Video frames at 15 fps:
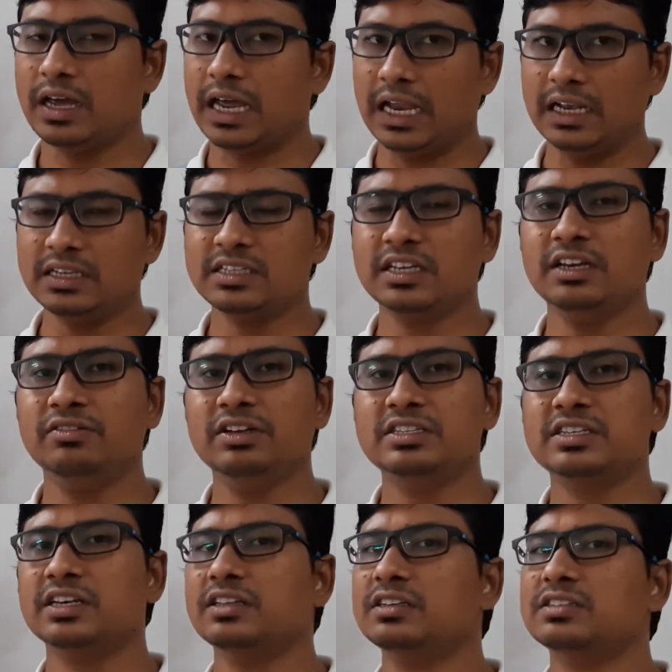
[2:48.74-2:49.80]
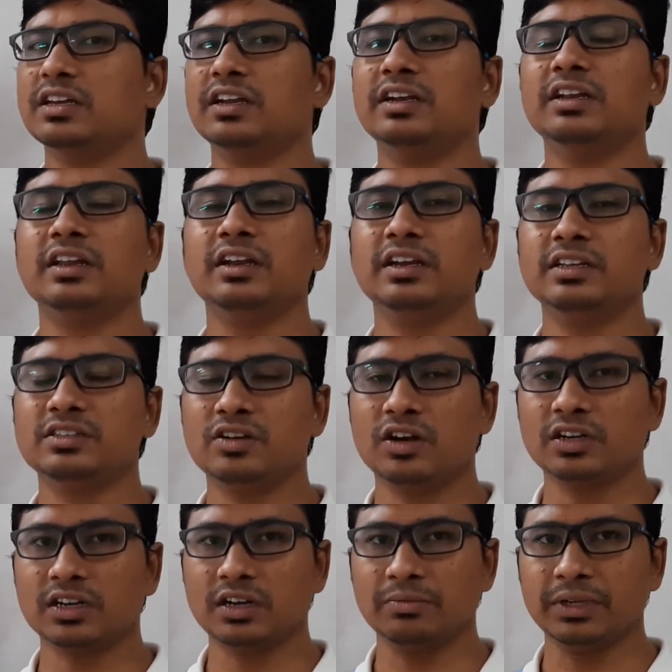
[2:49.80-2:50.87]
else he will say that sir internet is
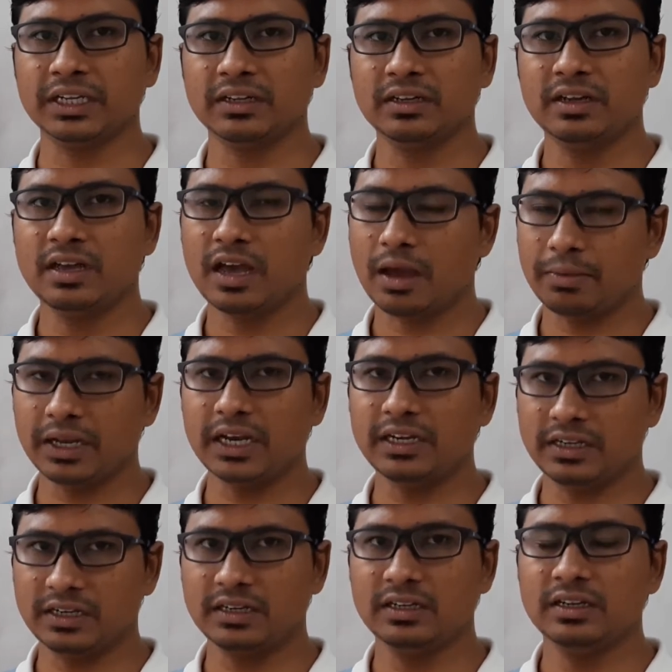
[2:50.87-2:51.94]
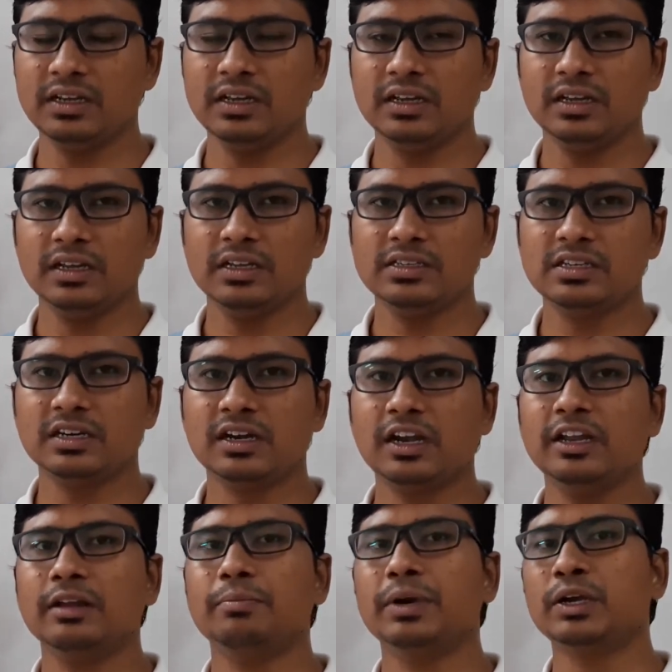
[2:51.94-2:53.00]
not coming am i right is it
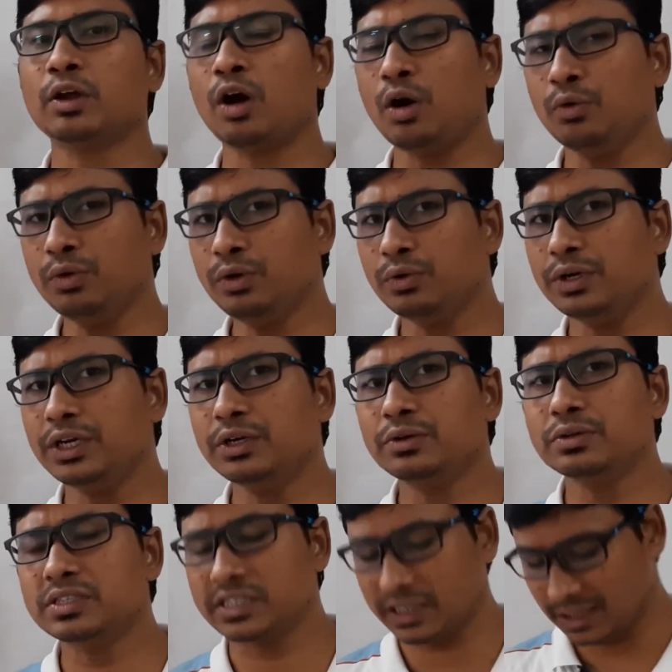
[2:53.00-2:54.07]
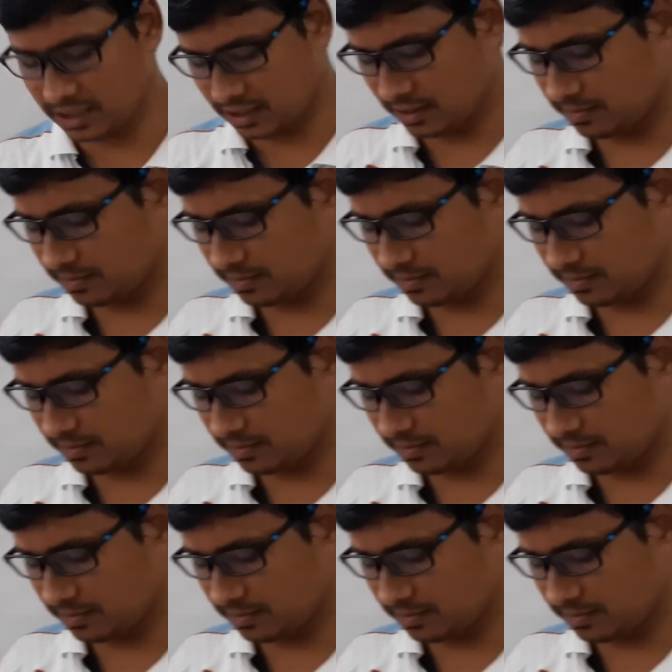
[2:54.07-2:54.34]
clear but how you need to check